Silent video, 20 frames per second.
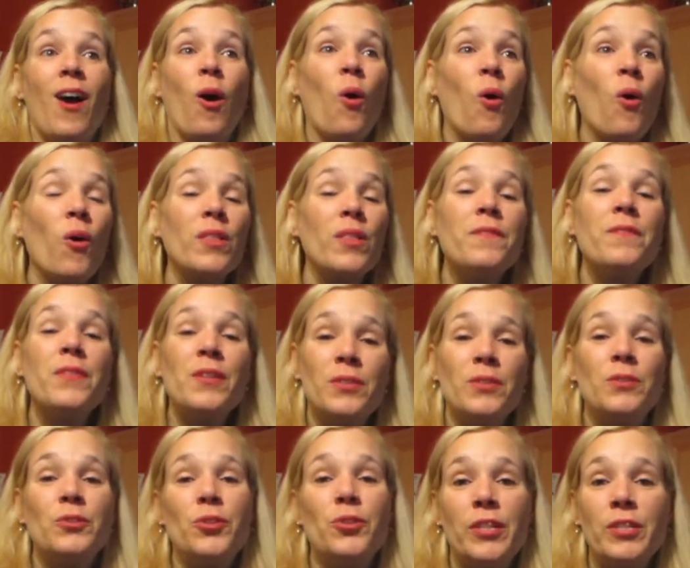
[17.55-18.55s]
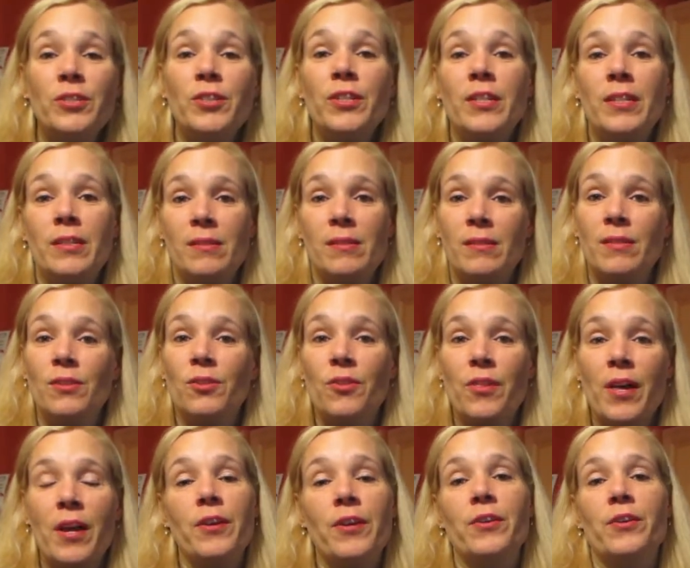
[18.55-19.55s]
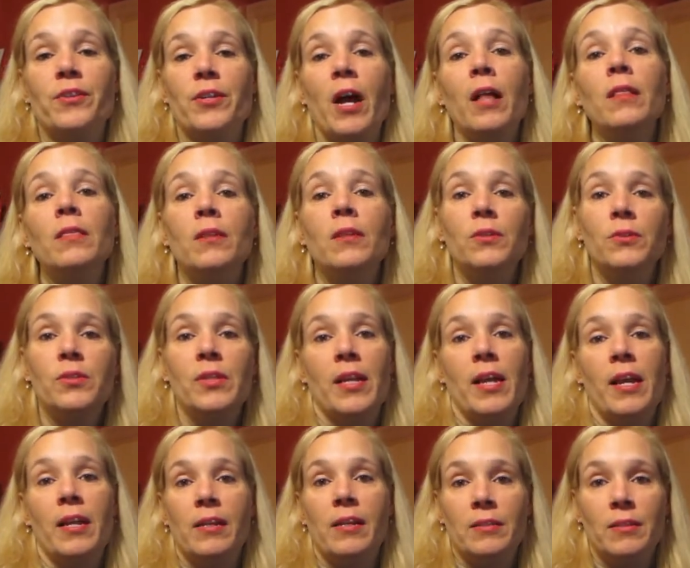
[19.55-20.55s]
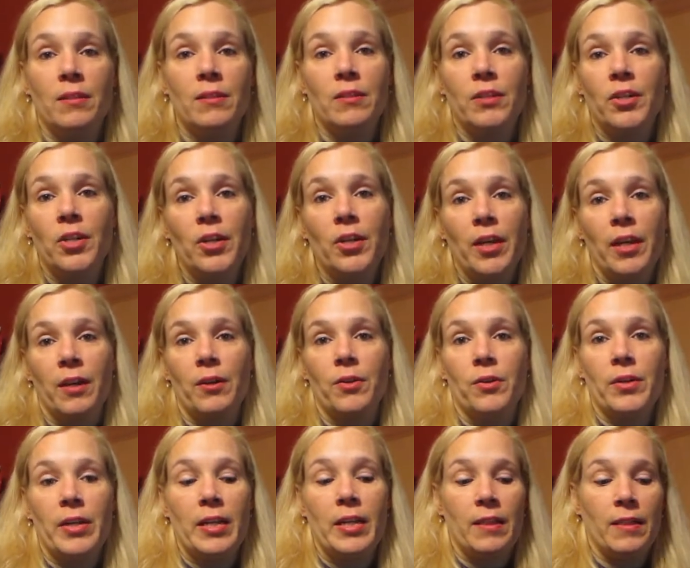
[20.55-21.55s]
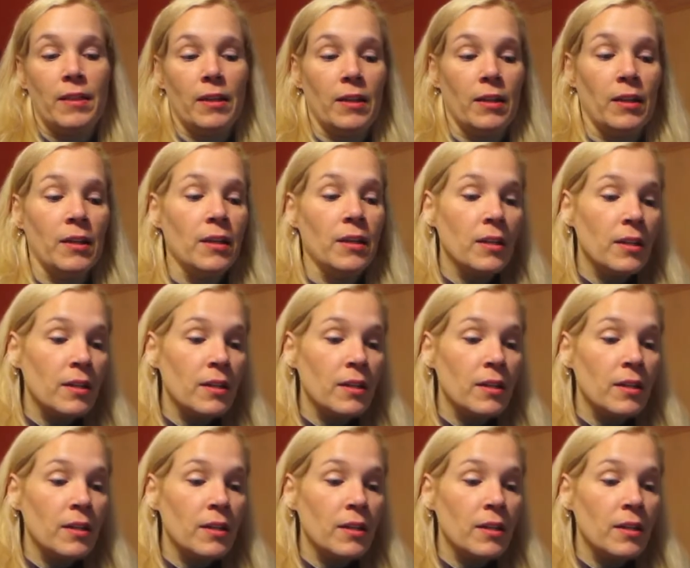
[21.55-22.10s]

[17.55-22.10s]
all of the nutrition is still there. You're not losing any to the cooking or anything.